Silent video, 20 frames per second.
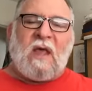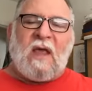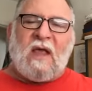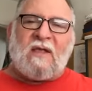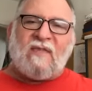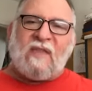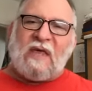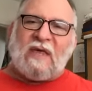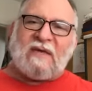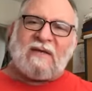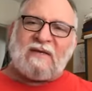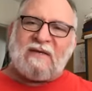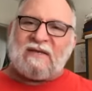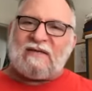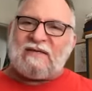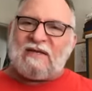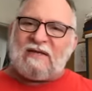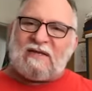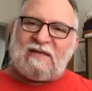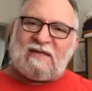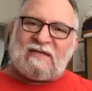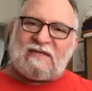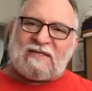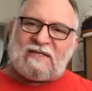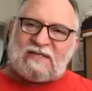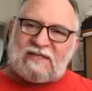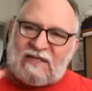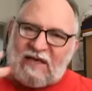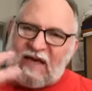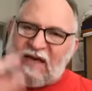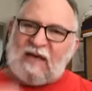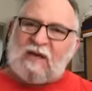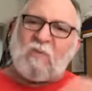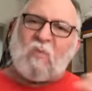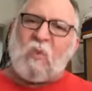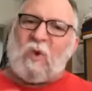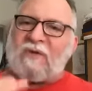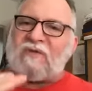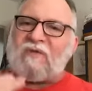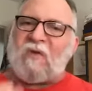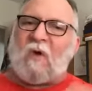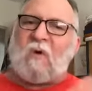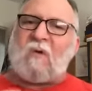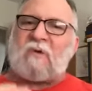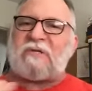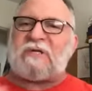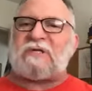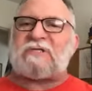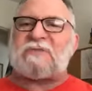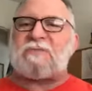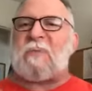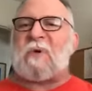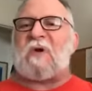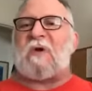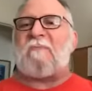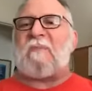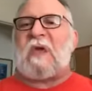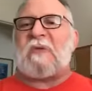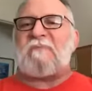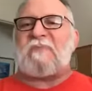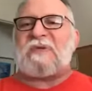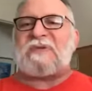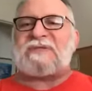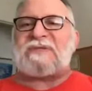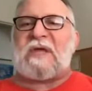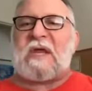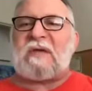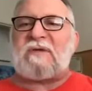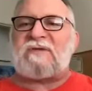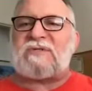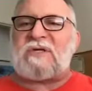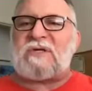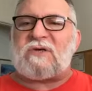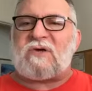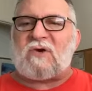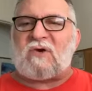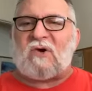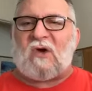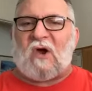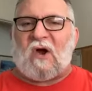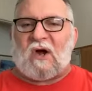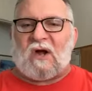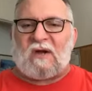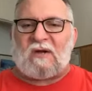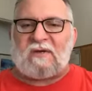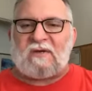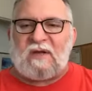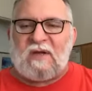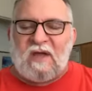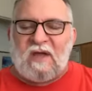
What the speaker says: And then see what the Holy Spirit might be saying to your heart.